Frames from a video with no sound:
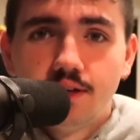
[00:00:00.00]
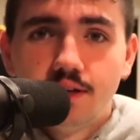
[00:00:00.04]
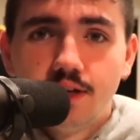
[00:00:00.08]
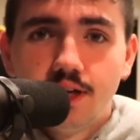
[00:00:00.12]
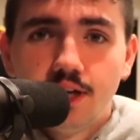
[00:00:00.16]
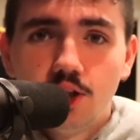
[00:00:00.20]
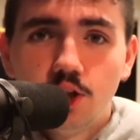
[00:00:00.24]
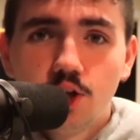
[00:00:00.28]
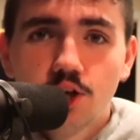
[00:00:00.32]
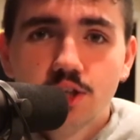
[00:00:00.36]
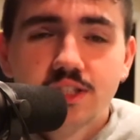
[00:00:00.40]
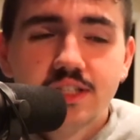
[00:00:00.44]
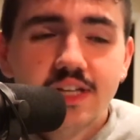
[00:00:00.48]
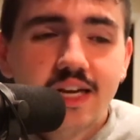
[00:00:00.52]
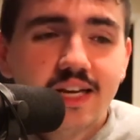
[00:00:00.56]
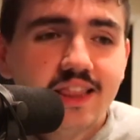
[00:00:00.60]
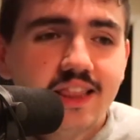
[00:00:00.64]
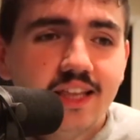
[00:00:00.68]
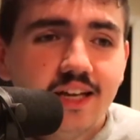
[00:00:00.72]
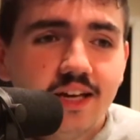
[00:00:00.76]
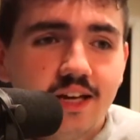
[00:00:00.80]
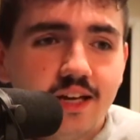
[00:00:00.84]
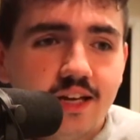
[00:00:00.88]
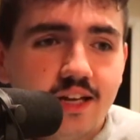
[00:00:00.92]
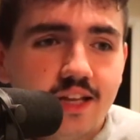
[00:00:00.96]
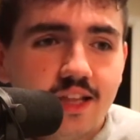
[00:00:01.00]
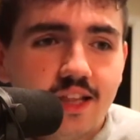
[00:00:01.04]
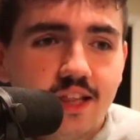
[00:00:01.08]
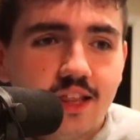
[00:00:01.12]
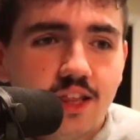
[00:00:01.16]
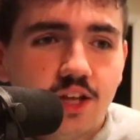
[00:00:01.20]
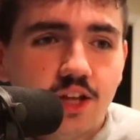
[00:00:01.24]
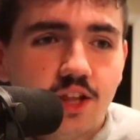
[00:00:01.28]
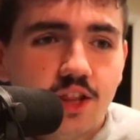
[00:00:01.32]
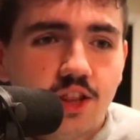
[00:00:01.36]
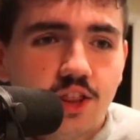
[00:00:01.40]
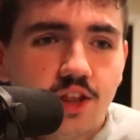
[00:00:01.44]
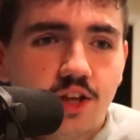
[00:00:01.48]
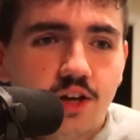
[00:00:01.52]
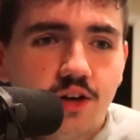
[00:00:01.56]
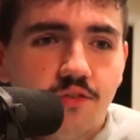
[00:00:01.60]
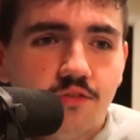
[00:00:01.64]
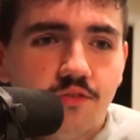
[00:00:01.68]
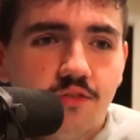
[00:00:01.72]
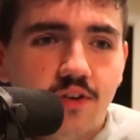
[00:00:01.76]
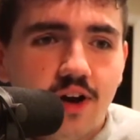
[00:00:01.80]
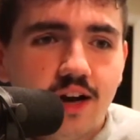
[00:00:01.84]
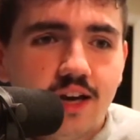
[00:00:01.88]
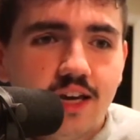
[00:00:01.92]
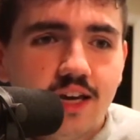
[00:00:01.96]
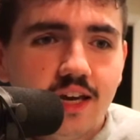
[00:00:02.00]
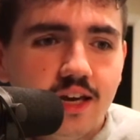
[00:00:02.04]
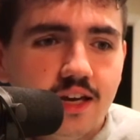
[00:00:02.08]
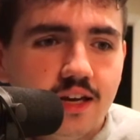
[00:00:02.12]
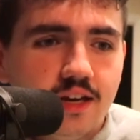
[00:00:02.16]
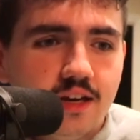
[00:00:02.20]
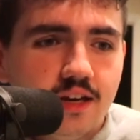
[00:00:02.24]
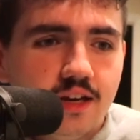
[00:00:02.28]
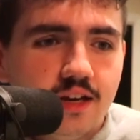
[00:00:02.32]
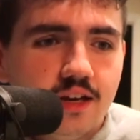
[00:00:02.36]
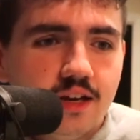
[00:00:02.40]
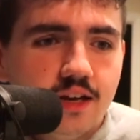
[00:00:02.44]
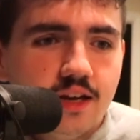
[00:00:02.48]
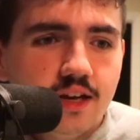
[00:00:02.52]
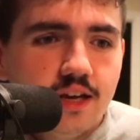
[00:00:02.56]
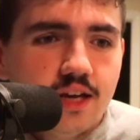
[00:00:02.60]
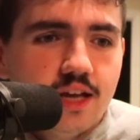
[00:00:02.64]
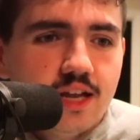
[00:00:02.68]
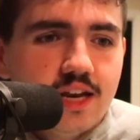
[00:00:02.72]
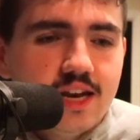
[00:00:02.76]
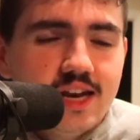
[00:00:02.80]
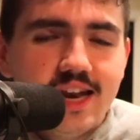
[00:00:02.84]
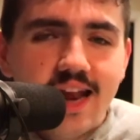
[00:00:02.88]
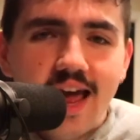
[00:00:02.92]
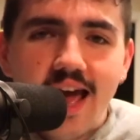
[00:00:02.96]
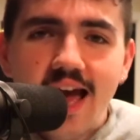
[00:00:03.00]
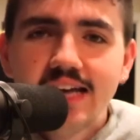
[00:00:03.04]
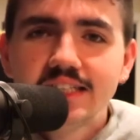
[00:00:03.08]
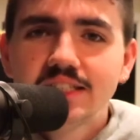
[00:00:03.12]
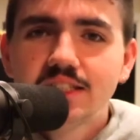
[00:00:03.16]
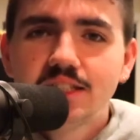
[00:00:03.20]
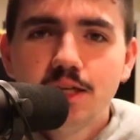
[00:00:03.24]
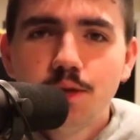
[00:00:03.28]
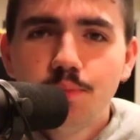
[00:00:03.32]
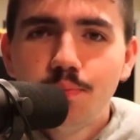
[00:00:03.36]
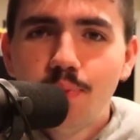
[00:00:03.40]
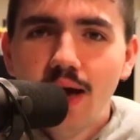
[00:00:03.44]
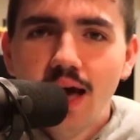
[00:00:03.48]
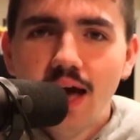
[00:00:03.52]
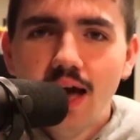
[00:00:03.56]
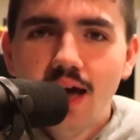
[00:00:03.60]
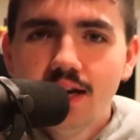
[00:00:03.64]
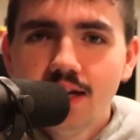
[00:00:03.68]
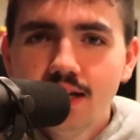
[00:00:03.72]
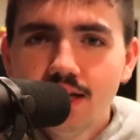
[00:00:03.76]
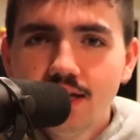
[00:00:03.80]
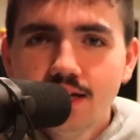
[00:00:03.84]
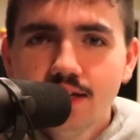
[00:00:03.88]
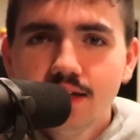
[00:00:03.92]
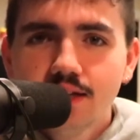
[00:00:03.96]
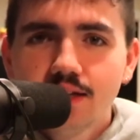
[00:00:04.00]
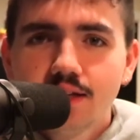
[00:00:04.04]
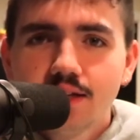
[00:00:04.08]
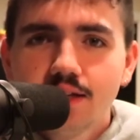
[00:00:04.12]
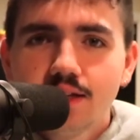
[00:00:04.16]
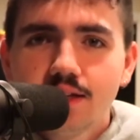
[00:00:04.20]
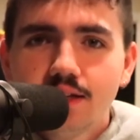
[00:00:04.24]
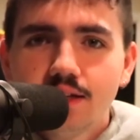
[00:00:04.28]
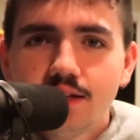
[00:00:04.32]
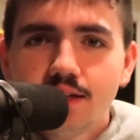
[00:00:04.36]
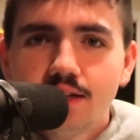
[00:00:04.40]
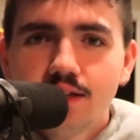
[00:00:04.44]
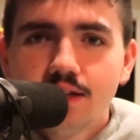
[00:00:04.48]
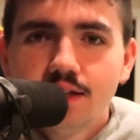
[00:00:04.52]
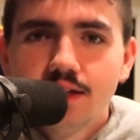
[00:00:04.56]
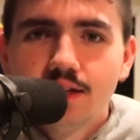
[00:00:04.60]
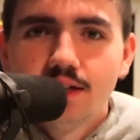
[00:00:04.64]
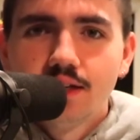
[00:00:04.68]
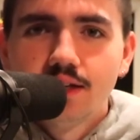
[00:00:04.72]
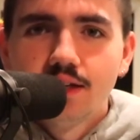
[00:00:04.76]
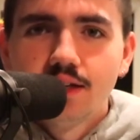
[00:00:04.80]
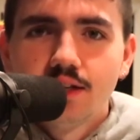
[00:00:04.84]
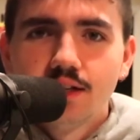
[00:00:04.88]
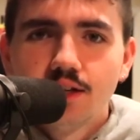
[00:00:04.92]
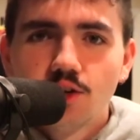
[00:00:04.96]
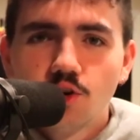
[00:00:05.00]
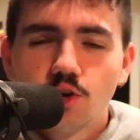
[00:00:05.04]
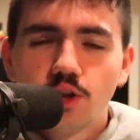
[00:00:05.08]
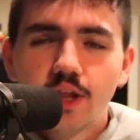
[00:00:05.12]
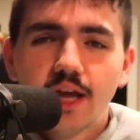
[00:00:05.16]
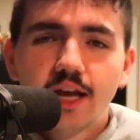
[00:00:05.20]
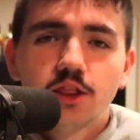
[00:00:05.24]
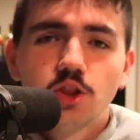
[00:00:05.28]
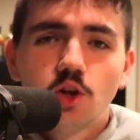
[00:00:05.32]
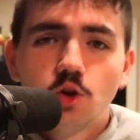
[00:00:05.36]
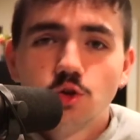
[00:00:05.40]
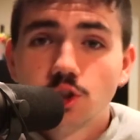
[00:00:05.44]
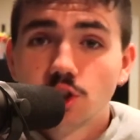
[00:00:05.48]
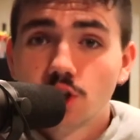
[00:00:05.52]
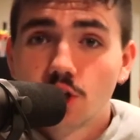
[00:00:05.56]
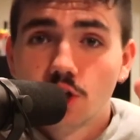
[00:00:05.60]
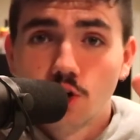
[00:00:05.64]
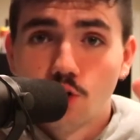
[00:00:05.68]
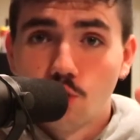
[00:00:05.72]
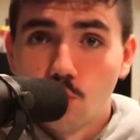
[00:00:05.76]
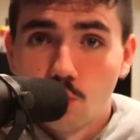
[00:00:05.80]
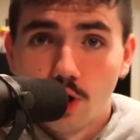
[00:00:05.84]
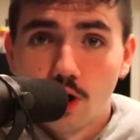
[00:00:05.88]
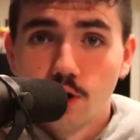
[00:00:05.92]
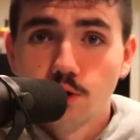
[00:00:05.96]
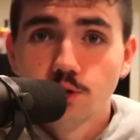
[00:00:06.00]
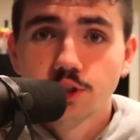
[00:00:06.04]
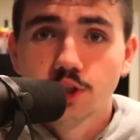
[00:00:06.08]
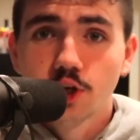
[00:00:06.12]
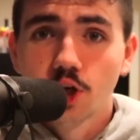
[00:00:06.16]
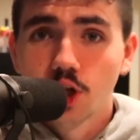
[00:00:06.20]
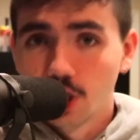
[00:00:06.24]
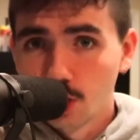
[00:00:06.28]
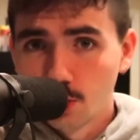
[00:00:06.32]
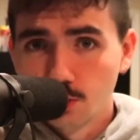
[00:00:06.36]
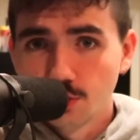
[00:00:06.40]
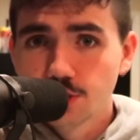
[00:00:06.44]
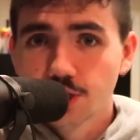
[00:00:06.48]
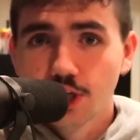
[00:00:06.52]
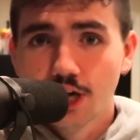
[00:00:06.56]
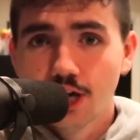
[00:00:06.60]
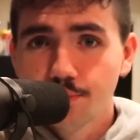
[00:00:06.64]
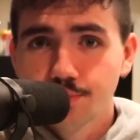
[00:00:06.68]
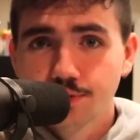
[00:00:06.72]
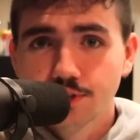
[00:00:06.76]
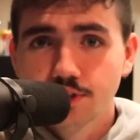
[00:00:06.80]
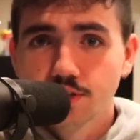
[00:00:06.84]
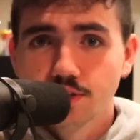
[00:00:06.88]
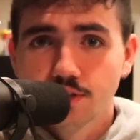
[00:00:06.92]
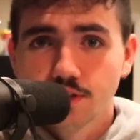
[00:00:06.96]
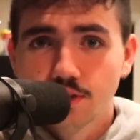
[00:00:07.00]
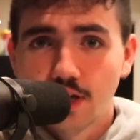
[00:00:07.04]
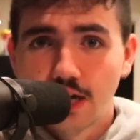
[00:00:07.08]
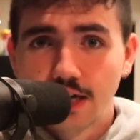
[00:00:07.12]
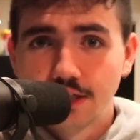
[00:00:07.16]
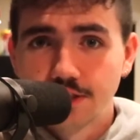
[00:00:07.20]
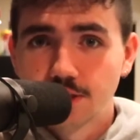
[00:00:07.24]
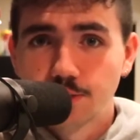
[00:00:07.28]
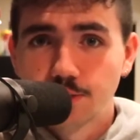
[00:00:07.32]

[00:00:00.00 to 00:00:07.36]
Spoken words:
It looks like the fucking Nasty Patty, or those gross close-ups on